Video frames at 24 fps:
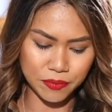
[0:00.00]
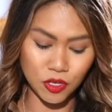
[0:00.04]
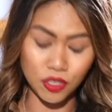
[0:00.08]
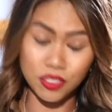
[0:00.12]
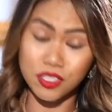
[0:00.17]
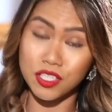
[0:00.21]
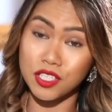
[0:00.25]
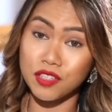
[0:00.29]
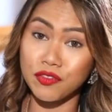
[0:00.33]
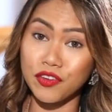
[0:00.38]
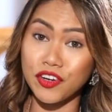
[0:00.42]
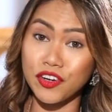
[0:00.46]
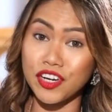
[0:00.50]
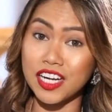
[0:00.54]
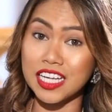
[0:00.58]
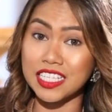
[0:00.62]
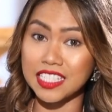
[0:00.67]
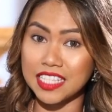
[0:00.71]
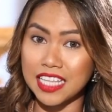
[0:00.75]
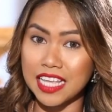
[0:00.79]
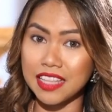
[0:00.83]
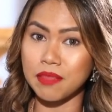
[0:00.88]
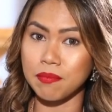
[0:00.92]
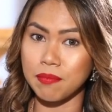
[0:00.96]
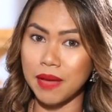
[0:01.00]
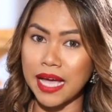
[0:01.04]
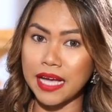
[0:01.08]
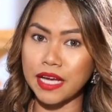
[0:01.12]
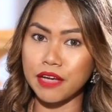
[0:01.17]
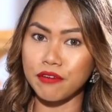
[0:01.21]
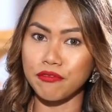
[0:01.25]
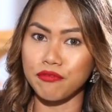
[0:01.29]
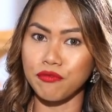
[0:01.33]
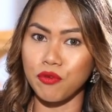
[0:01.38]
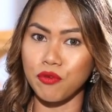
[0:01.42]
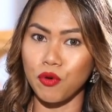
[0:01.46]
Dr. Sfeir has led the
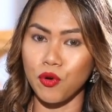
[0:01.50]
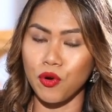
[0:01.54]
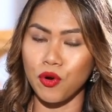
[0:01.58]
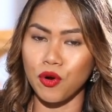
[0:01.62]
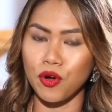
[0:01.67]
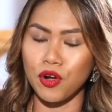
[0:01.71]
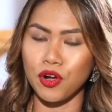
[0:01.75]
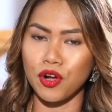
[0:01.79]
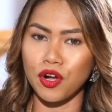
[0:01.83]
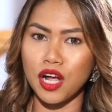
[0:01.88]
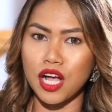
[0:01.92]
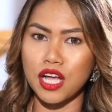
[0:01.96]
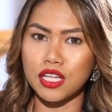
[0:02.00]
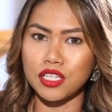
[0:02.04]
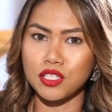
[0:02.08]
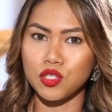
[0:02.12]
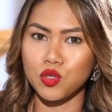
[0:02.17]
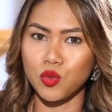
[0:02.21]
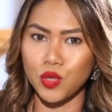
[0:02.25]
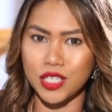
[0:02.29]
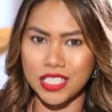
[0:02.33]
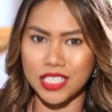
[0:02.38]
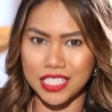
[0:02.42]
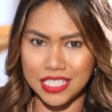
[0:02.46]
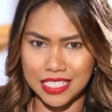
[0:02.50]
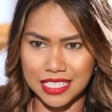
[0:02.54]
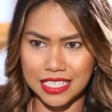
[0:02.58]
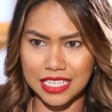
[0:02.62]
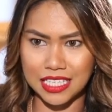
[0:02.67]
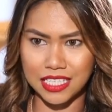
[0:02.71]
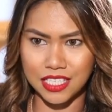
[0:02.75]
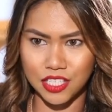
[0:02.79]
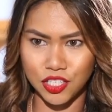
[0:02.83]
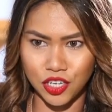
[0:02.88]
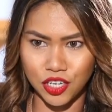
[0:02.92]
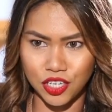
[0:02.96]
bank for
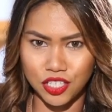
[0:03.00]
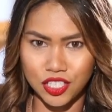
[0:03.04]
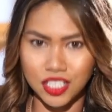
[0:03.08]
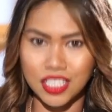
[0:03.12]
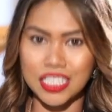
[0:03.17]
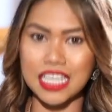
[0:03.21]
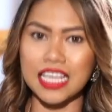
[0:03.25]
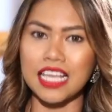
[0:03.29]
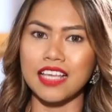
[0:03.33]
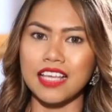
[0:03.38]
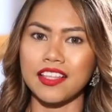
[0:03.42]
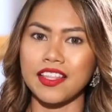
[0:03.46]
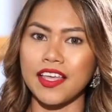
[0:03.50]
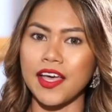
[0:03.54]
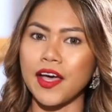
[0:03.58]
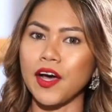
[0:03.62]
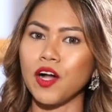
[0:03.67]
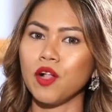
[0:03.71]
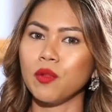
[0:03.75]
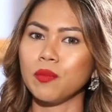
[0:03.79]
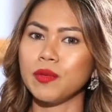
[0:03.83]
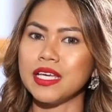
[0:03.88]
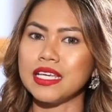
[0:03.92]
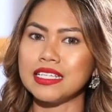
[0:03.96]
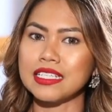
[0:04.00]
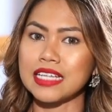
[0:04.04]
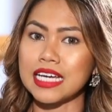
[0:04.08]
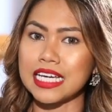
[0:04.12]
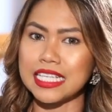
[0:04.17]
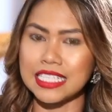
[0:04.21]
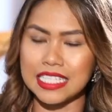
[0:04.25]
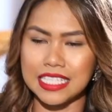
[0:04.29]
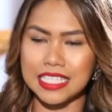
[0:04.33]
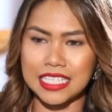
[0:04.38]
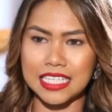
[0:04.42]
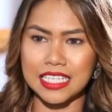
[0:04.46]
26 years, taking the helm in
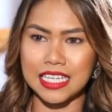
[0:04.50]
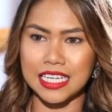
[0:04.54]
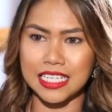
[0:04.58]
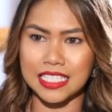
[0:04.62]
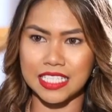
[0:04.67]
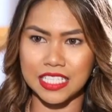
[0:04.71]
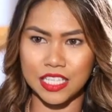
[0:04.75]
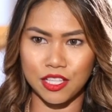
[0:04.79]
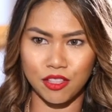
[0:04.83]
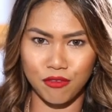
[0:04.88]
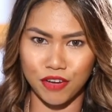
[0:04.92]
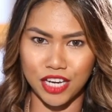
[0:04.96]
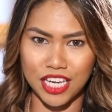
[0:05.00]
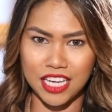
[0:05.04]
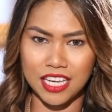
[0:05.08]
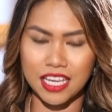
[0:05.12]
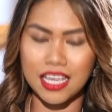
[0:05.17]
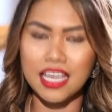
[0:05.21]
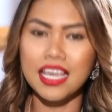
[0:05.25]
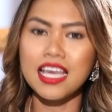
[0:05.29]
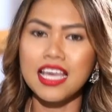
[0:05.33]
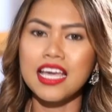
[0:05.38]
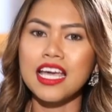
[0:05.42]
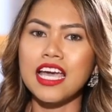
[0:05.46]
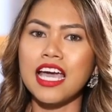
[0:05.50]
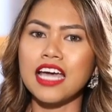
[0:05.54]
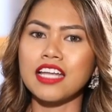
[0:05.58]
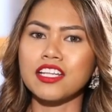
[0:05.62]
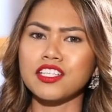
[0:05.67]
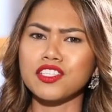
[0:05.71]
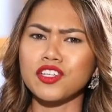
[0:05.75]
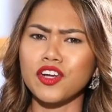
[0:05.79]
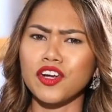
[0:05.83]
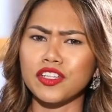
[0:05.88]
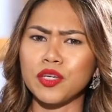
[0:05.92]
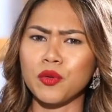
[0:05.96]
1993, and
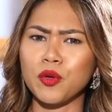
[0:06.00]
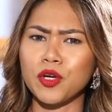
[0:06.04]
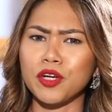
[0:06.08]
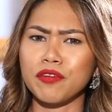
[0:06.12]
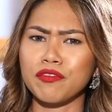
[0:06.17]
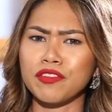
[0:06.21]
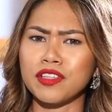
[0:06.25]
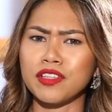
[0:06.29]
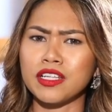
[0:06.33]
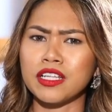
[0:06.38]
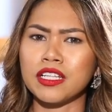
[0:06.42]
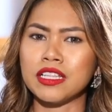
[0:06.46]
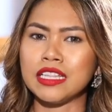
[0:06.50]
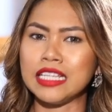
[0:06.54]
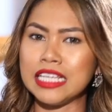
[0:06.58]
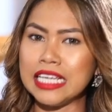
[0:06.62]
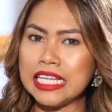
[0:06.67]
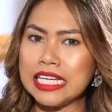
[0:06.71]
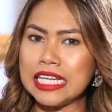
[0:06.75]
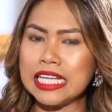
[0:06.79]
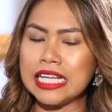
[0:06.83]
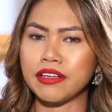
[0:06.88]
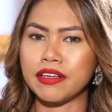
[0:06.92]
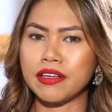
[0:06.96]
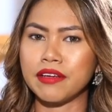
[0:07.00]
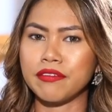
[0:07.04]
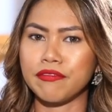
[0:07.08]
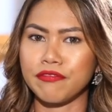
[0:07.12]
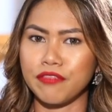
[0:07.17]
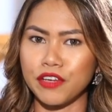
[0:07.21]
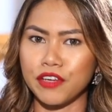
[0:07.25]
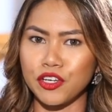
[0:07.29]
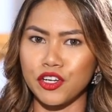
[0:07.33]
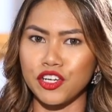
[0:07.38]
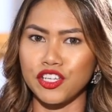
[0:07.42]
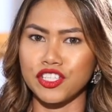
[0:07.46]
is currently one of the leading
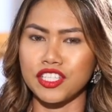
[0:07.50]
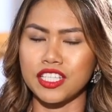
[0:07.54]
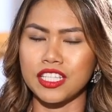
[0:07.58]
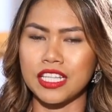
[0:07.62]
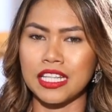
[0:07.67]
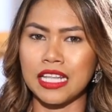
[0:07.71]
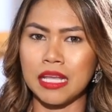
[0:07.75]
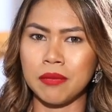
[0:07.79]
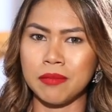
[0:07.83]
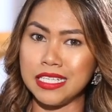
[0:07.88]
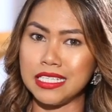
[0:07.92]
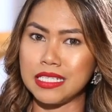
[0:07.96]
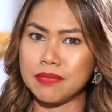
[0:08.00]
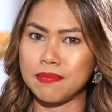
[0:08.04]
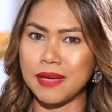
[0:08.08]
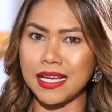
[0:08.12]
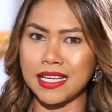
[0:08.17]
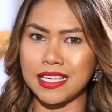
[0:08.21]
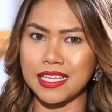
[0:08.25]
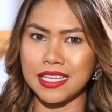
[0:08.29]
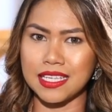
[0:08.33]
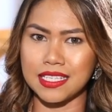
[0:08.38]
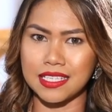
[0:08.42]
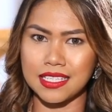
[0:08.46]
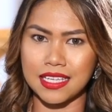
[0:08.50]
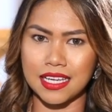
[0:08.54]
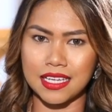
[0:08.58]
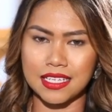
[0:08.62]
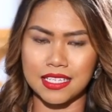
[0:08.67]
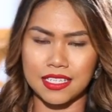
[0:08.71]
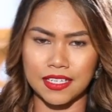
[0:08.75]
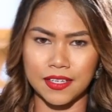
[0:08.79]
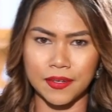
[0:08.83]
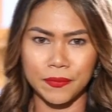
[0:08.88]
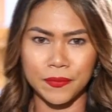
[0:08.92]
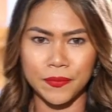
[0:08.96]
figures in the Lebanese banking
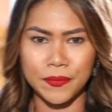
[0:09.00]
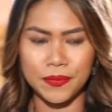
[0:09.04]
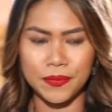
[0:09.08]
sector.